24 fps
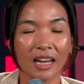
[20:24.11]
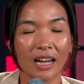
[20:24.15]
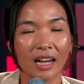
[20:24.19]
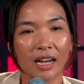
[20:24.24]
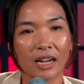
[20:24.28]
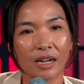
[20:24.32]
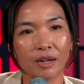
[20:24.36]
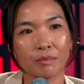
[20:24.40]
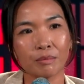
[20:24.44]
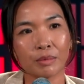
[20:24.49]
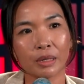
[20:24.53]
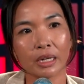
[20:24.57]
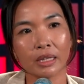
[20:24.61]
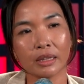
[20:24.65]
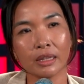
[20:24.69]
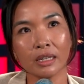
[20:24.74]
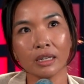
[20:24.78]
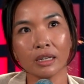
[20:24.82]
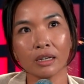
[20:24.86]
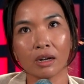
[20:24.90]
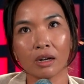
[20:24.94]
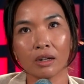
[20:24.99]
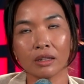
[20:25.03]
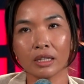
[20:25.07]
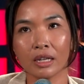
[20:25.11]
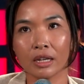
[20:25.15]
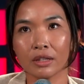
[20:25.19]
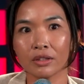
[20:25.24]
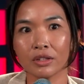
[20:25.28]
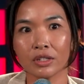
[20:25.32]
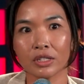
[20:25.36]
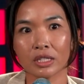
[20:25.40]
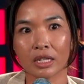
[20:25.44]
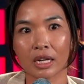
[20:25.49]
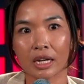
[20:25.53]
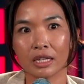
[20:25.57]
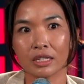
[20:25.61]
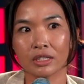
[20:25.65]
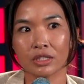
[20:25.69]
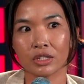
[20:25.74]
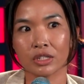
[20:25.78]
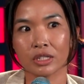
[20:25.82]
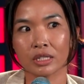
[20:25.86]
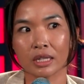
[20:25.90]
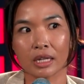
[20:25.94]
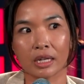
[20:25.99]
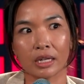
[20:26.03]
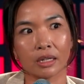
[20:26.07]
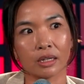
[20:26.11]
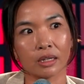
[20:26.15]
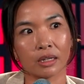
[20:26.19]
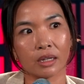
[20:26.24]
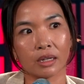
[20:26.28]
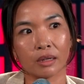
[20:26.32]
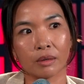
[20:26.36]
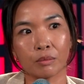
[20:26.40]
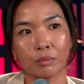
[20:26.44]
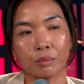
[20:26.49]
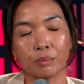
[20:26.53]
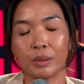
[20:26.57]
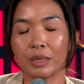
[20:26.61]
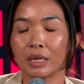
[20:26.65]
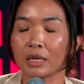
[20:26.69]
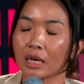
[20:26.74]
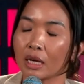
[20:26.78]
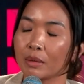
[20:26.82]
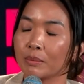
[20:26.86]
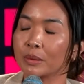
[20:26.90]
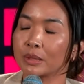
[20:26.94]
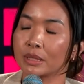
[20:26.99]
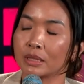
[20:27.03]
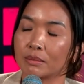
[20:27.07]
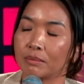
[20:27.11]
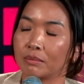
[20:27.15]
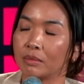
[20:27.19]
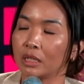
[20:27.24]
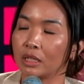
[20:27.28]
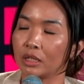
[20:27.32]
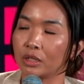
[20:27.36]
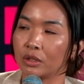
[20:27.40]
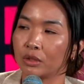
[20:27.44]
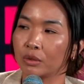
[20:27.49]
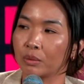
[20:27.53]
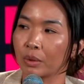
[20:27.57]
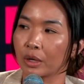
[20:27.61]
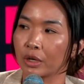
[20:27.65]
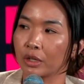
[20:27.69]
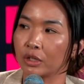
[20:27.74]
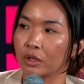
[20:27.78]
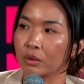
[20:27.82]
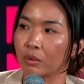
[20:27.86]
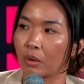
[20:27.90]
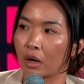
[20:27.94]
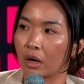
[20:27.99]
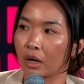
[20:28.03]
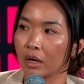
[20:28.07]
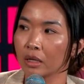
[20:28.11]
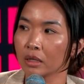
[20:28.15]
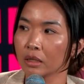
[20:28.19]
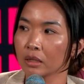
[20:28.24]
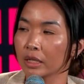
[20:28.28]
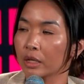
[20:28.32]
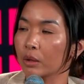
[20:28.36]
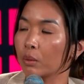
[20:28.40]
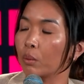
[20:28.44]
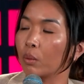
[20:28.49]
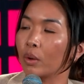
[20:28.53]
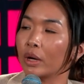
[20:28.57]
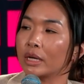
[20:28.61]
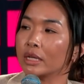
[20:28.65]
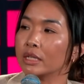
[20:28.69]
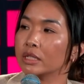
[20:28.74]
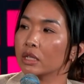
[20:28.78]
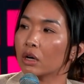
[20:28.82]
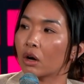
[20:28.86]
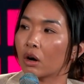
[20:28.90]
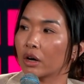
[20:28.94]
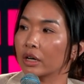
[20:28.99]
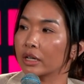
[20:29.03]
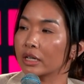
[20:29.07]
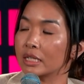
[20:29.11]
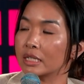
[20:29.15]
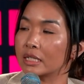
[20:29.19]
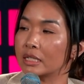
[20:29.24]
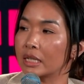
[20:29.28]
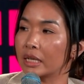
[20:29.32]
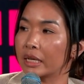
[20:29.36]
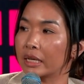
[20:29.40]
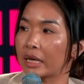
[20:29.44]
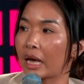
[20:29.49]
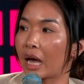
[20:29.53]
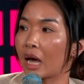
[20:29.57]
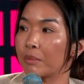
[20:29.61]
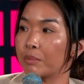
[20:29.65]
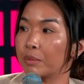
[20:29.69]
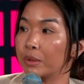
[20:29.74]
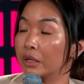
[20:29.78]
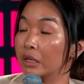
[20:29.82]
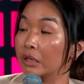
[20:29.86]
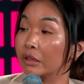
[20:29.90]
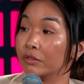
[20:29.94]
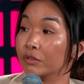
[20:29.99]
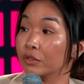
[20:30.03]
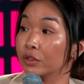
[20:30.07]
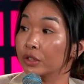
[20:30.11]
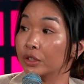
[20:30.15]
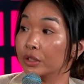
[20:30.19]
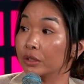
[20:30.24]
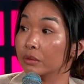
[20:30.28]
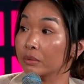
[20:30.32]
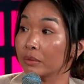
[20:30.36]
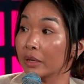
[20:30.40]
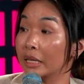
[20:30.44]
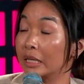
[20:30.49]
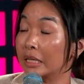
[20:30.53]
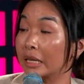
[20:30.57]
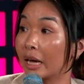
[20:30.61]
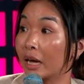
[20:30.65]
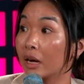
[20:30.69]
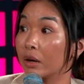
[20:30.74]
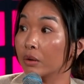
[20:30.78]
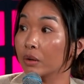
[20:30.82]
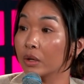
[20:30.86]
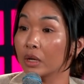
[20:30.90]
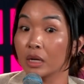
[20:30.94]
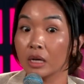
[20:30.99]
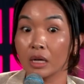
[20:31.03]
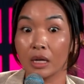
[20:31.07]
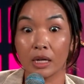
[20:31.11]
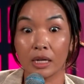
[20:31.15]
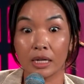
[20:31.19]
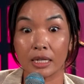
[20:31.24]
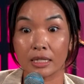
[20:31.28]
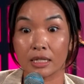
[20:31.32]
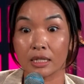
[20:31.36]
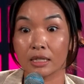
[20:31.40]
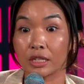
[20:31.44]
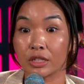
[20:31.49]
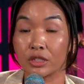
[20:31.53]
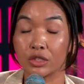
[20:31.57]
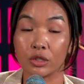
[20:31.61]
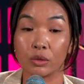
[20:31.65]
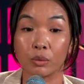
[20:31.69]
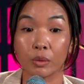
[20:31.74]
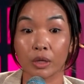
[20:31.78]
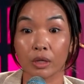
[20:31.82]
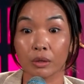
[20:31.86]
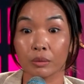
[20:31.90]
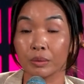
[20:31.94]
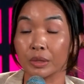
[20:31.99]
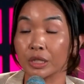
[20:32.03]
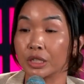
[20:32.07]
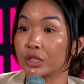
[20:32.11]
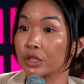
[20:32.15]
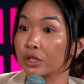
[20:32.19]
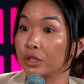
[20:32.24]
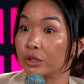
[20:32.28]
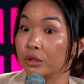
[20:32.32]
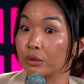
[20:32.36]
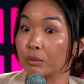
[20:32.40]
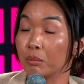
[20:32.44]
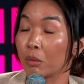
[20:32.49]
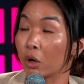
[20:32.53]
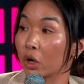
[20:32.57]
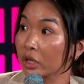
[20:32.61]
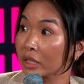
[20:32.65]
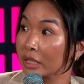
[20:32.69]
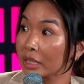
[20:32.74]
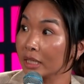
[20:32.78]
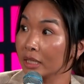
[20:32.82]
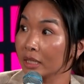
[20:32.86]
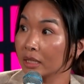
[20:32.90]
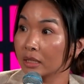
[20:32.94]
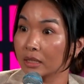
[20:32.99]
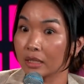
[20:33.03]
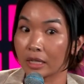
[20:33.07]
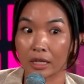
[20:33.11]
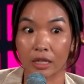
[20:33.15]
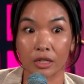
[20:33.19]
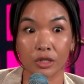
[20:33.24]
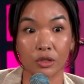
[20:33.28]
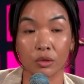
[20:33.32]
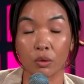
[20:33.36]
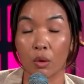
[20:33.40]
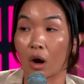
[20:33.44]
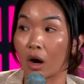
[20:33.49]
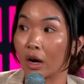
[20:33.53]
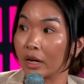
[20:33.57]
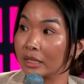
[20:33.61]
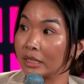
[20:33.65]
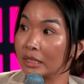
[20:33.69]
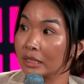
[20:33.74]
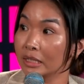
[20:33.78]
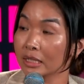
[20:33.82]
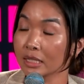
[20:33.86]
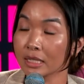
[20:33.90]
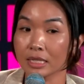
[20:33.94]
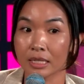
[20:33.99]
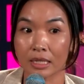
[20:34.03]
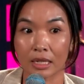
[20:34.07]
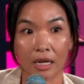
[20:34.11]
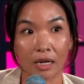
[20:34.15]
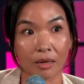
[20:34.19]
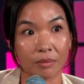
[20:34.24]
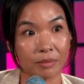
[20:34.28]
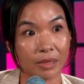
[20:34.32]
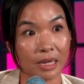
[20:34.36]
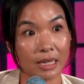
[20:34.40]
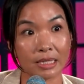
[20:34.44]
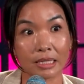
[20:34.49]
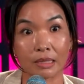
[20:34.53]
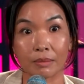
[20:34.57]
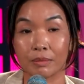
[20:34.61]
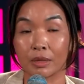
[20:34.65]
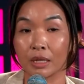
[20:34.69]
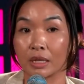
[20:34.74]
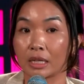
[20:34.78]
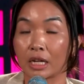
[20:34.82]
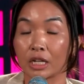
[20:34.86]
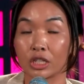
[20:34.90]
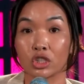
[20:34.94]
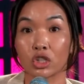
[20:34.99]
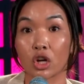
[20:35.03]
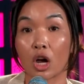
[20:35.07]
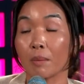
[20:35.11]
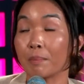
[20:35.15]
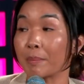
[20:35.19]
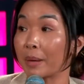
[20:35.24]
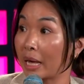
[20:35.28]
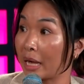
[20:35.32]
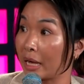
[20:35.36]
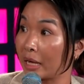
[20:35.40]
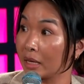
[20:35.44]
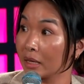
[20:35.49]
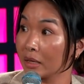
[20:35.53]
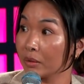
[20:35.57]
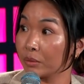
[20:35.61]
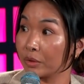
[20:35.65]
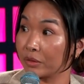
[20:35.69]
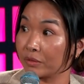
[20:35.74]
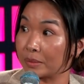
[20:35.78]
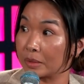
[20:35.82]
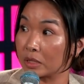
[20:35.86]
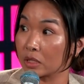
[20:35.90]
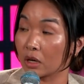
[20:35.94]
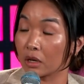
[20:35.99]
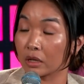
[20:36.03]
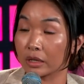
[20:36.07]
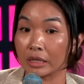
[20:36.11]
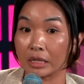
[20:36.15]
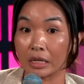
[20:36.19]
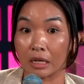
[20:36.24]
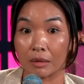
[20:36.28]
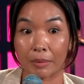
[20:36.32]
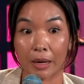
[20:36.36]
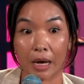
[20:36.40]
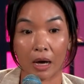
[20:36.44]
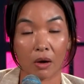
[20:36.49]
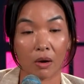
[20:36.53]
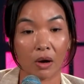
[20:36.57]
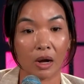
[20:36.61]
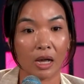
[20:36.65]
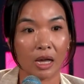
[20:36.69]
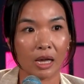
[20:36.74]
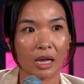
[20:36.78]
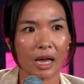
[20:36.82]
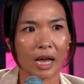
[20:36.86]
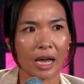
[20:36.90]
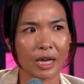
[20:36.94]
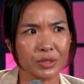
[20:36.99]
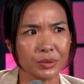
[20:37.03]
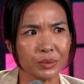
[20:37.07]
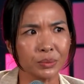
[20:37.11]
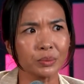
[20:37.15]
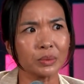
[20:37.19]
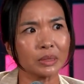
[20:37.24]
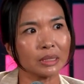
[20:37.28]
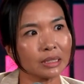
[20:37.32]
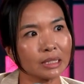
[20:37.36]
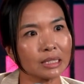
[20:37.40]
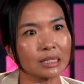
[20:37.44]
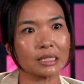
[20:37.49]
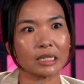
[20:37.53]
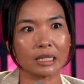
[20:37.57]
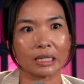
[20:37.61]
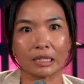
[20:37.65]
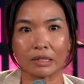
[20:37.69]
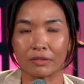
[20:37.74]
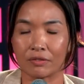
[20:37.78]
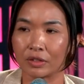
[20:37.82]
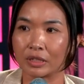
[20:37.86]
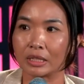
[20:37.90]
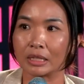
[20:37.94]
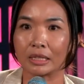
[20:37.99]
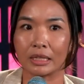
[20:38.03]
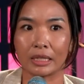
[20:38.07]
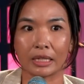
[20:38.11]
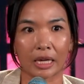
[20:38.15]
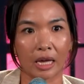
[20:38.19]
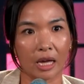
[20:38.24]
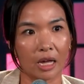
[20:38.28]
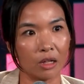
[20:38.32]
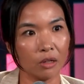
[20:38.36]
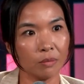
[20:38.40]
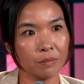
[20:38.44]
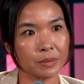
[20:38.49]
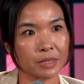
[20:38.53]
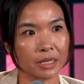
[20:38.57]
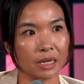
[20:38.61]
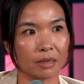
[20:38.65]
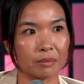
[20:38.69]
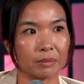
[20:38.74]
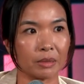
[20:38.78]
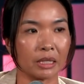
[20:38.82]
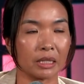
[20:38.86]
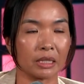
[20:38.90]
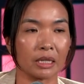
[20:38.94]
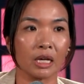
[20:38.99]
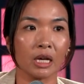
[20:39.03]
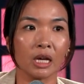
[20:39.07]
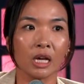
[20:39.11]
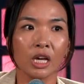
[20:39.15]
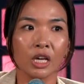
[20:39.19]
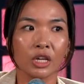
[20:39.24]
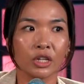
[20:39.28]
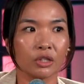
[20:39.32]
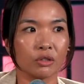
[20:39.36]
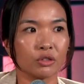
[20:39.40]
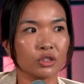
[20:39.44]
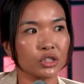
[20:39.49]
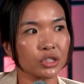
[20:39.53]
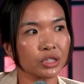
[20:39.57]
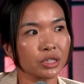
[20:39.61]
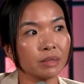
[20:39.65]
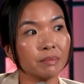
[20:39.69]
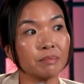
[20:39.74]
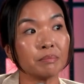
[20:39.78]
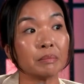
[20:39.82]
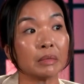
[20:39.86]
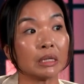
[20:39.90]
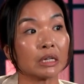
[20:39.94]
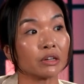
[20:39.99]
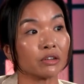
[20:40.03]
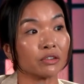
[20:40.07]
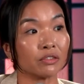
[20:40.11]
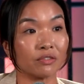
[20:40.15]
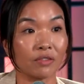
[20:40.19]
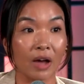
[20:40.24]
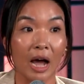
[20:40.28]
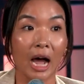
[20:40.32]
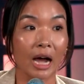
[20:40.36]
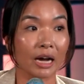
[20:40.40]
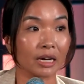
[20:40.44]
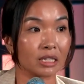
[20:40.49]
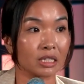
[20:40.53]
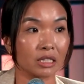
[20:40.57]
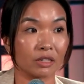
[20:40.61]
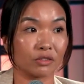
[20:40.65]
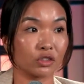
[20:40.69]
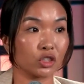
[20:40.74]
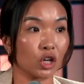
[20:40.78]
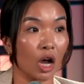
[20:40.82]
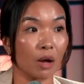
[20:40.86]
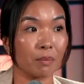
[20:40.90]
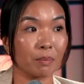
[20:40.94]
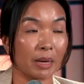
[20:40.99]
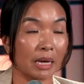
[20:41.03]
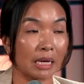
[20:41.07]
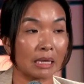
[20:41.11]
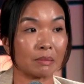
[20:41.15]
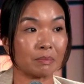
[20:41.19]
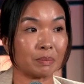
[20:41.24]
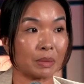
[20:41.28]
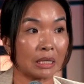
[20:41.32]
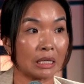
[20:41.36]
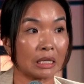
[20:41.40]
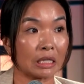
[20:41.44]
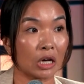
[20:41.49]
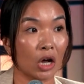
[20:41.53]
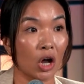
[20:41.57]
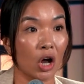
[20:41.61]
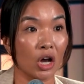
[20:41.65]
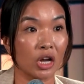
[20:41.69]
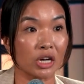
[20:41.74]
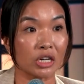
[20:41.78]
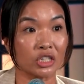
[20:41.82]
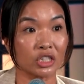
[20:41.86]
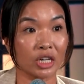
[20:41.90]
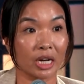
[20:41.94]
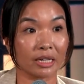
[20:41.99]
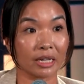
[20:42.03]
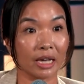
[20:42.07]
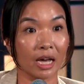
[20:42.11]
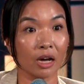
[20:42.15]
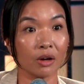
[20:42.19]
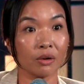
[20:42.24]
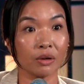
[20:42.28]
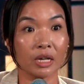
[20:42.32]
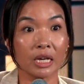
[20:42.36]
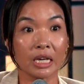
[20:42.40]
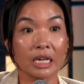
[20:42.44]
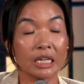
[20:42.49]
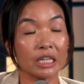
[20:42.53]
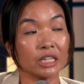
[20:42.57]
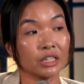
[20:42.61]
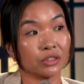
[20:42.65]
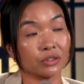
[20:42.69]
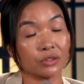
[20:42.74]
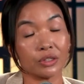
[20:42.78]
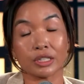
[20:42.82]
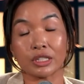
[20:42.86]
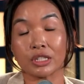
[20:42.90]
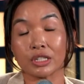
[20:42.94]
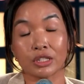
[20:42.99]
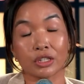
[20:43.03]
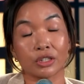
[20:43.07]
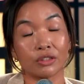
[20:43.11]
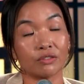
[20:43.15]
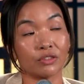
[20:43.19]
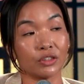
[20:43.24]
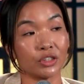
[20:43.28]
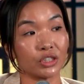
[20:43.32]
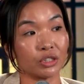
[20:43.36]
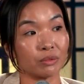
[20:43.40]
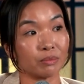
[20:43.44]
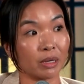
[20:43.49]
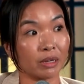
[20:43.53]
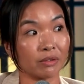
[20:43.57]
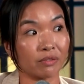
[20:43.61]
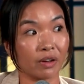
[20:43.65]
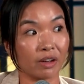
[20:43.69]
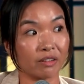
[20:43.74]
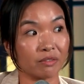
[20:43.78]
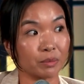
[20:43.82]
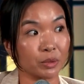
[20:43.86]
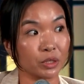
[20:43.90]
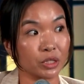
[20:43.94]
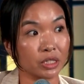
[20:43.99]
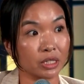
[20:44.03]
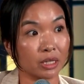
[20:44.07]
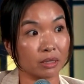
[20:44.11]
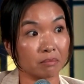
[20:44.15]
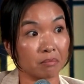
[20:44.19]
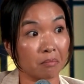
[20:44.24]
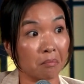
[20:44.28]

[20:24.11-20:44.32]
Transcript: But I think on the other side, it's just like being able to meet you where you are. Like, what is the hardest thing happening for you right now? Is it that you want to reach a new market, like a new audience? That's something that Shop Pay, we've been talking about, has really significantly helped. I mean, just the mere fact of Shop Pay being on checkout increases conversion by 5%.